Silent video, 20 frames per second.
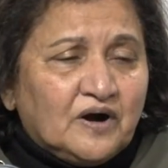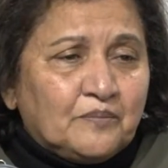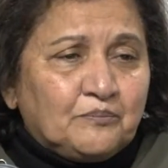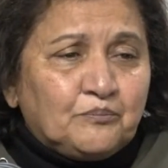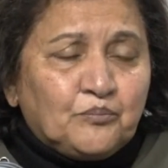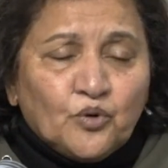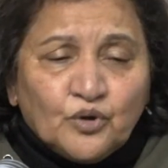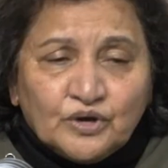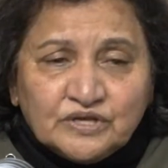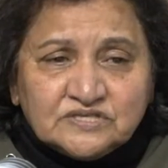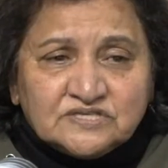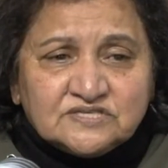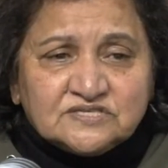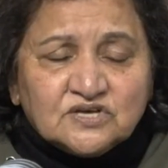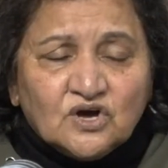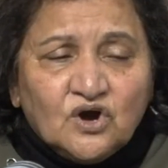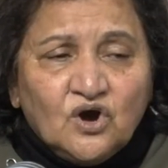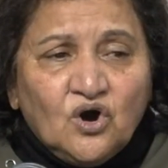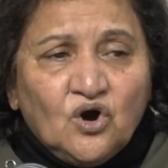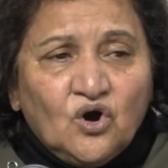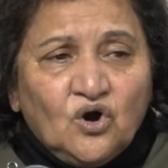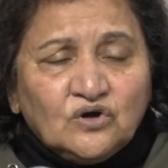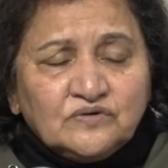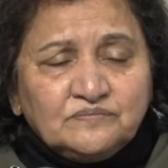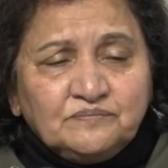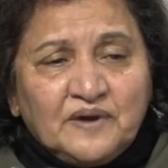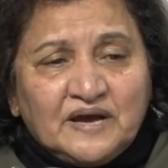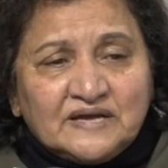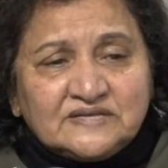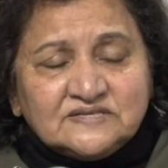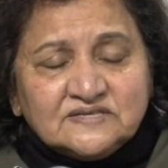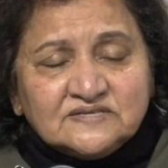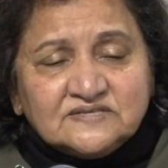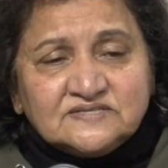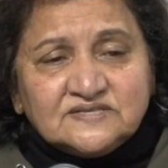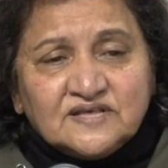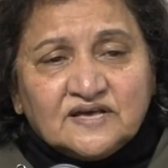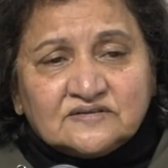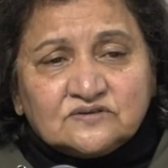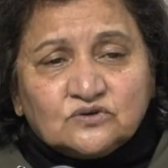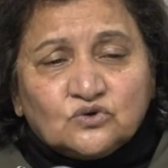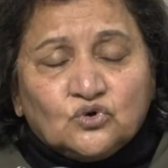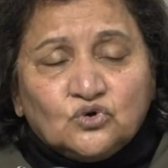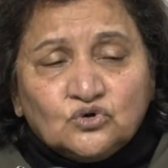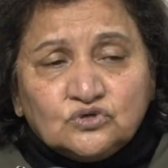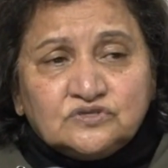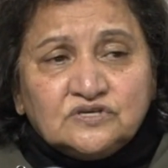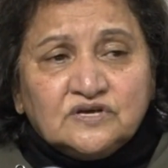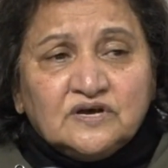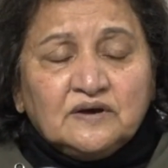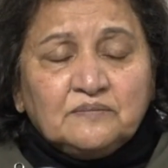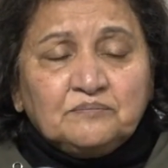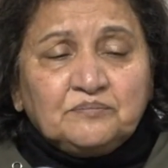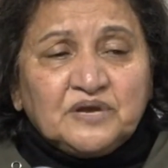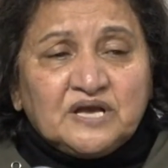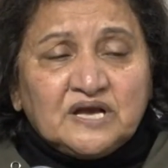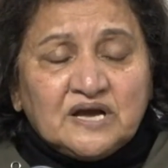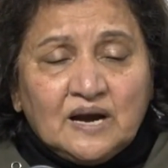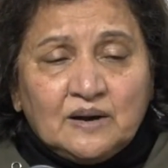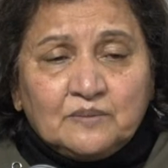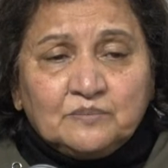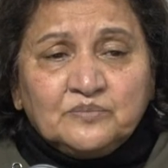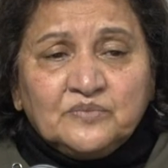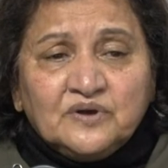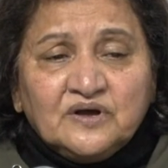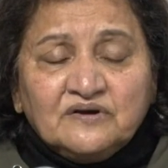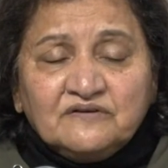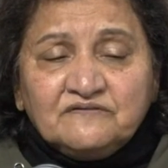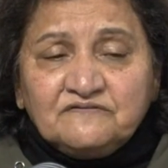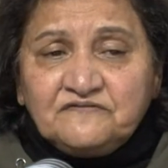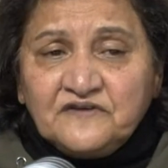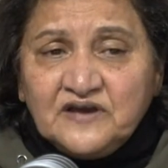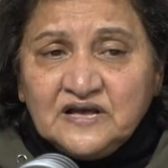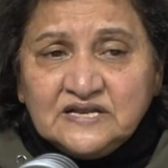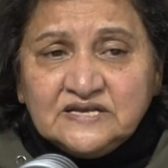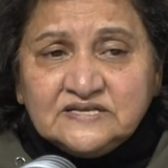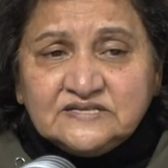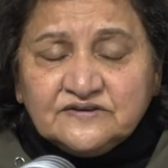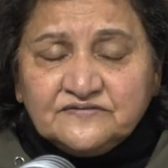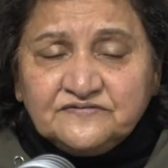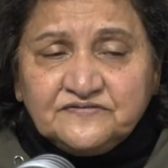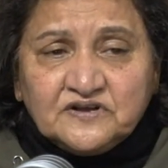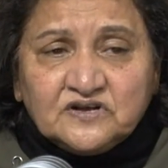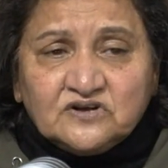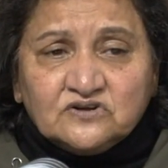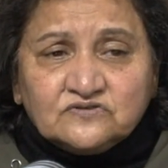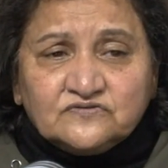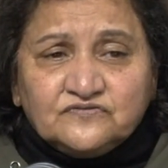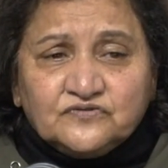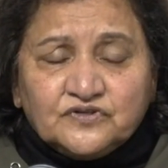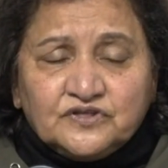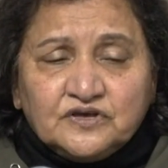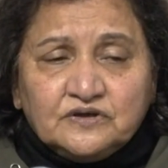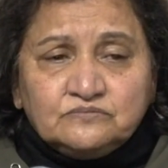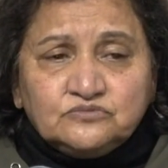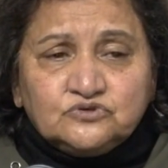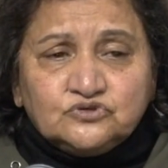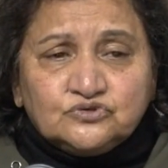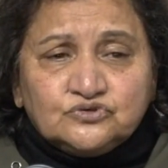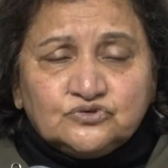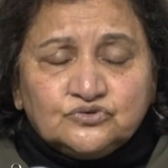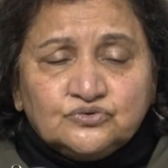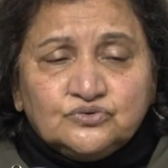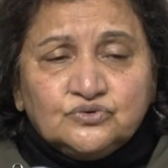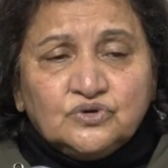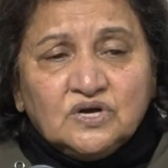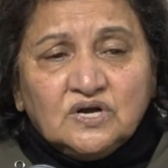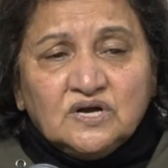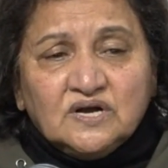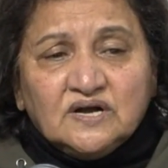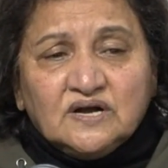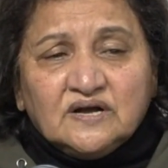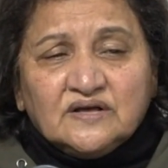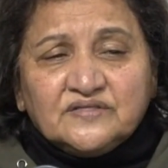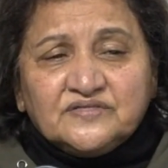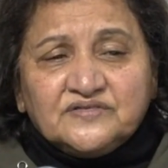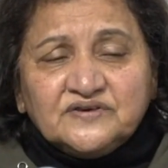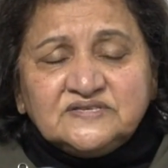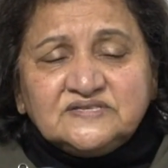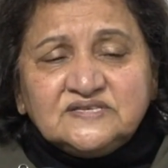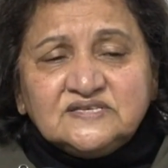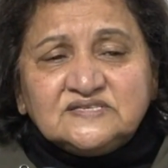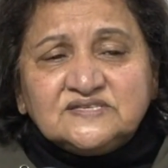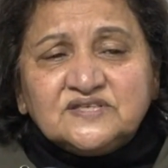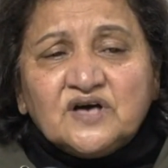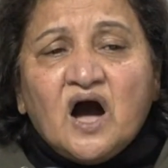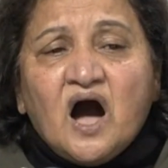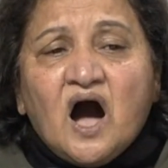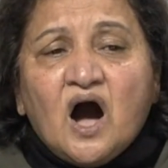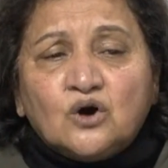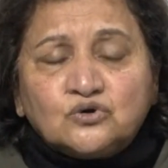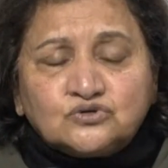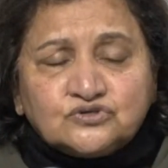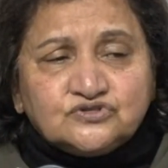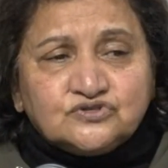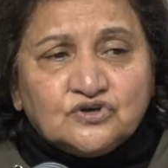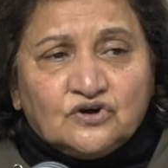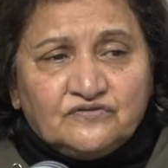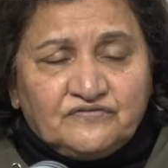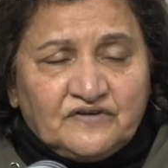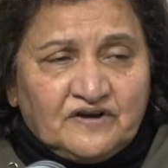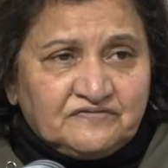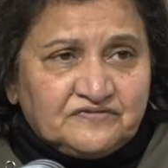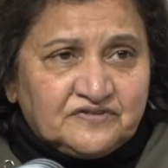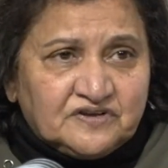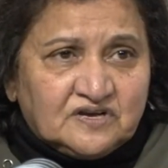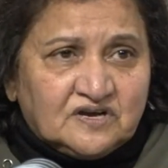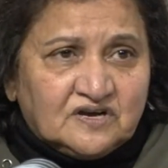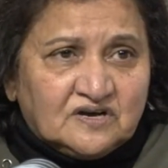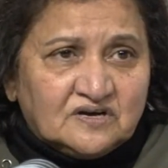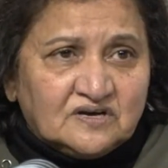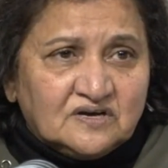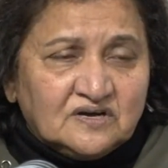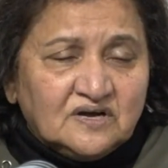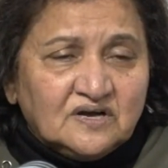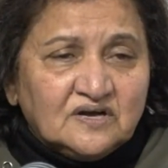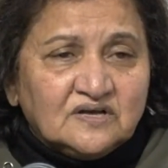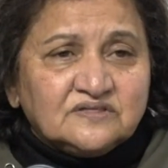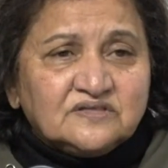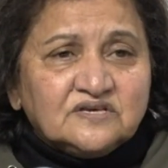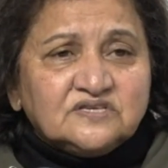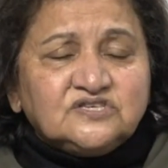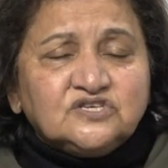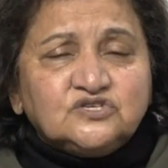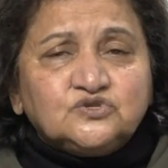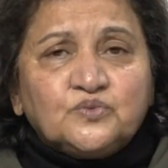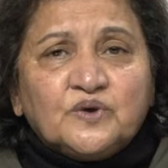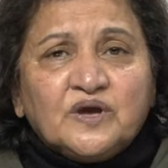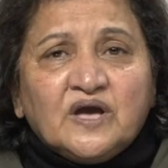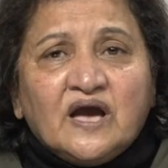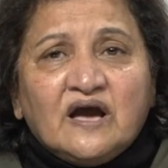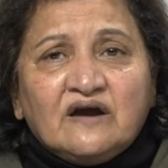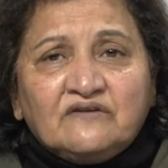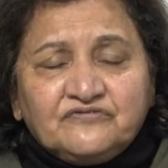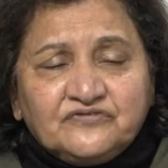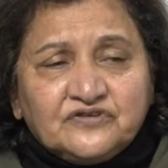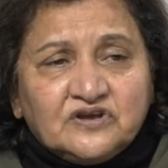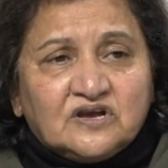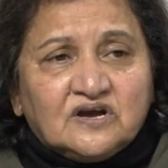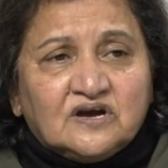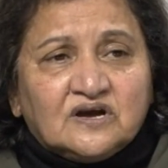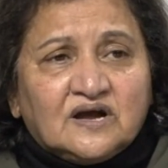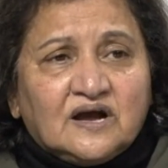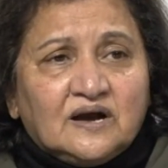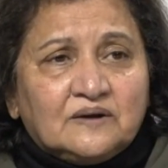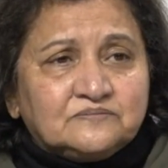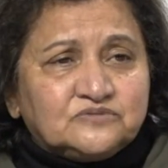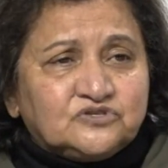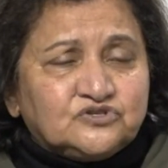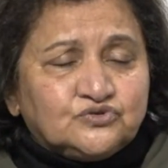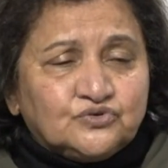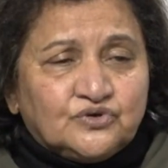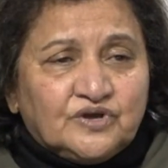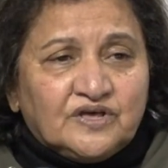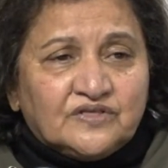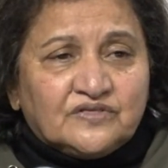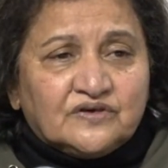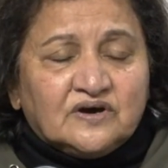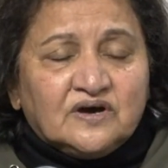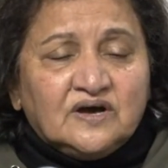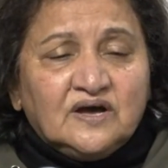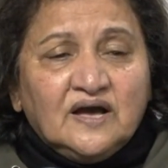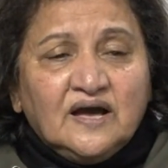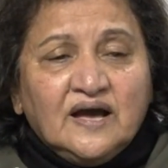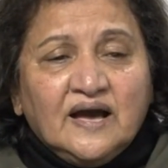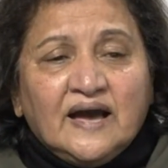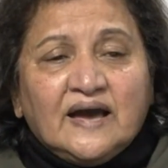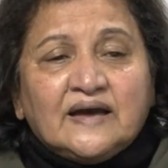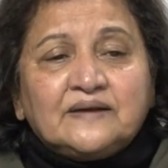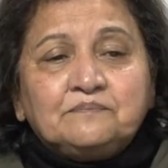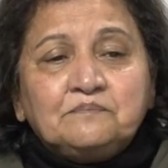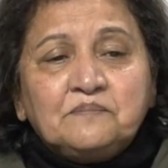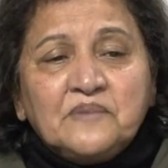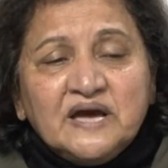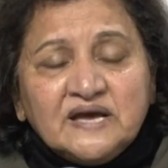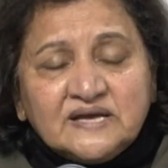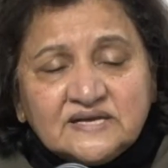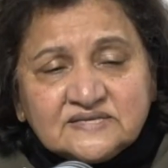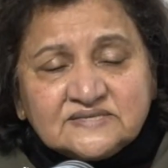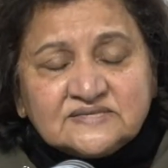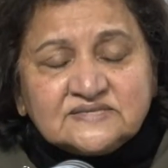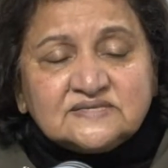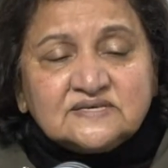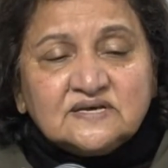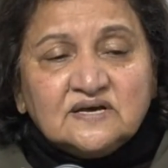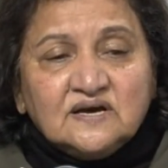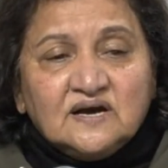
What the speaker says: points on matters that could become fairly difficult for them to do. This is the house of Africa. This is where Africa comes together and makes